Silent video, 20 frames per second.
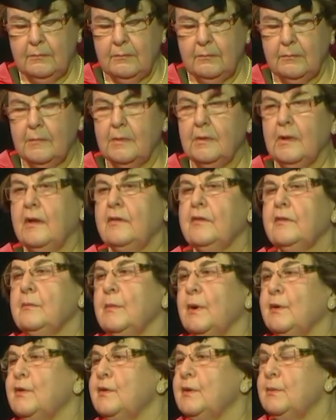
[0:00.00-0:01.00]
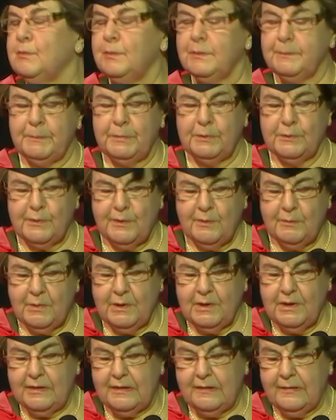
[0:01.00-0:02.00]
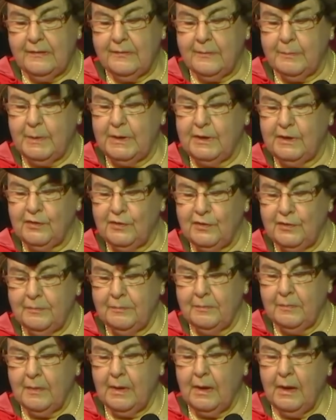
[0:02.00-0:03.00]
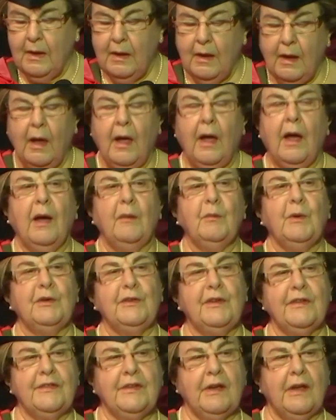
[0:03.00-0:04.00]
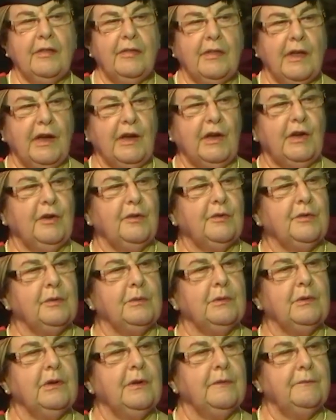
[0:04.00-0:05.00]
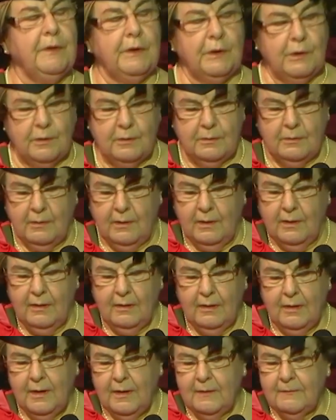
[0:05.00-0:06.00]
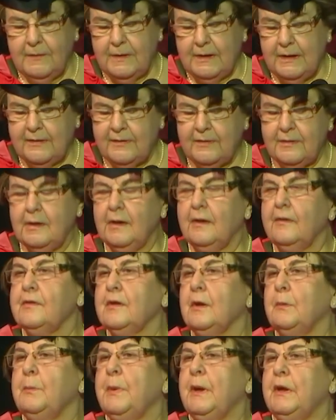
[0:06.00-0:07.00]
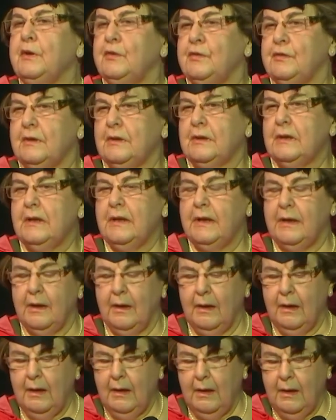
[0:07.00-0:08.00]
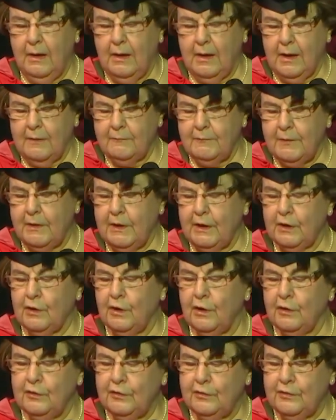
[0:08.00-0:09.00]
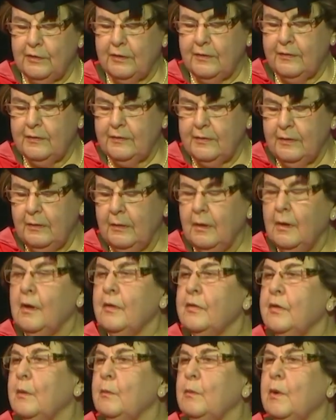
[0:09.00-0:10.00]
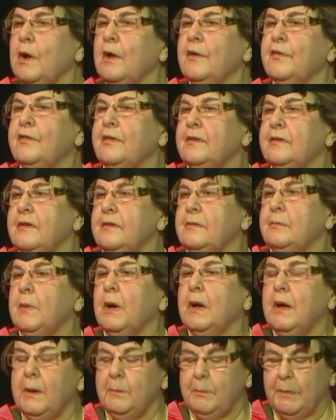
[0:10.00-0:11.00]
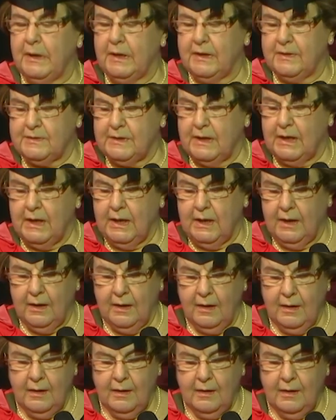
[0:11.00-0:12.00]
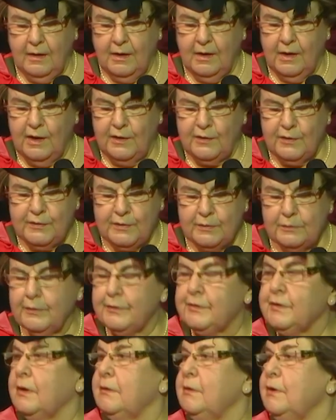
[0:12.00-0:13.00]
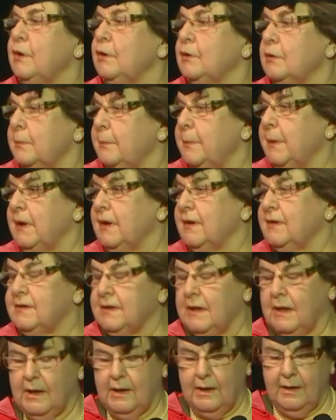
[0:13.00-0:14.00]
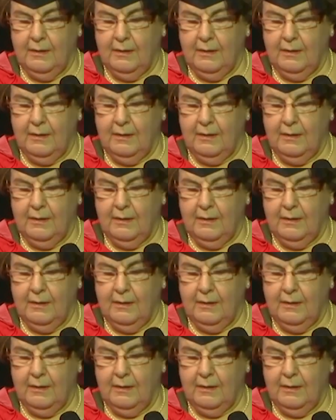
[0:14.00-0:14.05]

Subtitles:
and that's the most important word in the speech, I want to say thank you to all of you for listening so patiently. I'm very conscious that whilst this is my big day, it is also your big day.